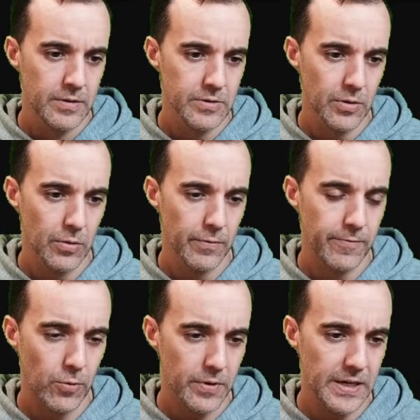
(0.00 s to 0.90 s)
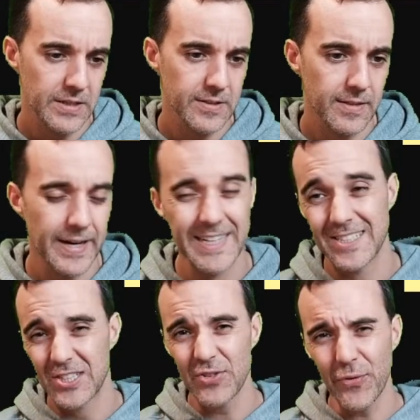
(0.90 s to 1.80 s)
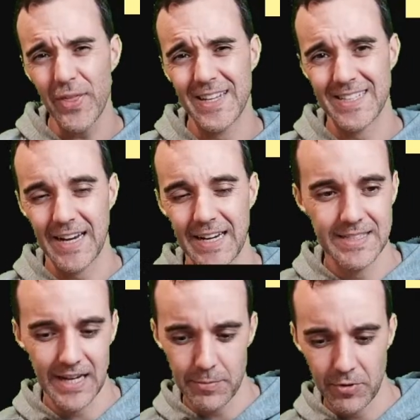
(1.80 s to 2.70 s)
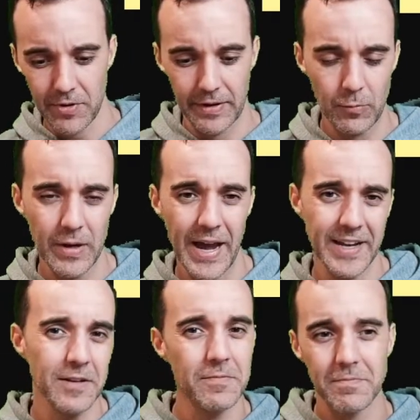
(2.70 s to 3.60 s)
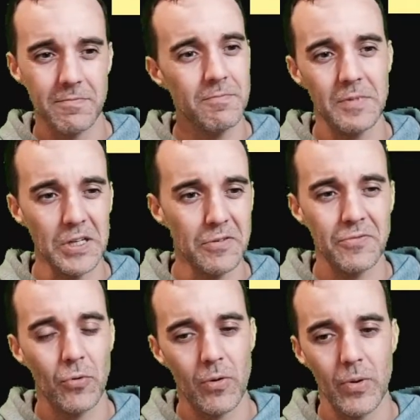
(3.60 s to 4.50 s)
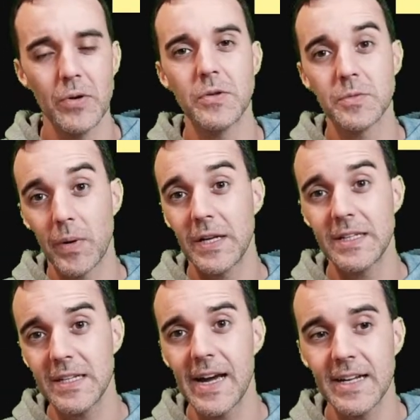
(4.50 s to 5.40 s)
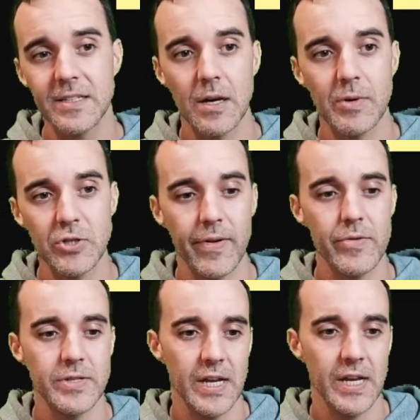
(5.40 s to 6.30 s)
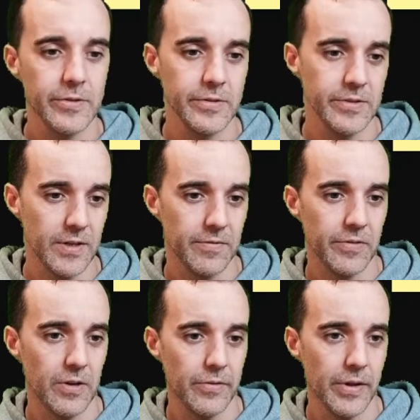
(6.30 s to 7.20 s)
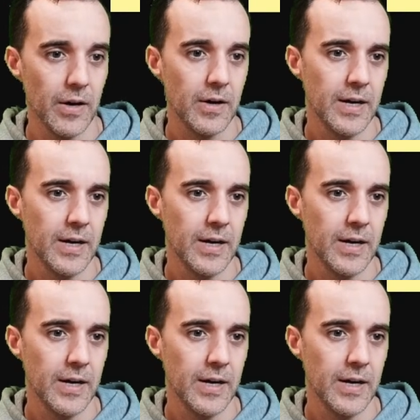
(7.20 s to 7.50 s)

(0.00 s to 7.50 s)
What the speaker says: So 4,000 lines just for that tiny table. Like we added 4 rows, but it did add a bunch of other tables and stuff that are there.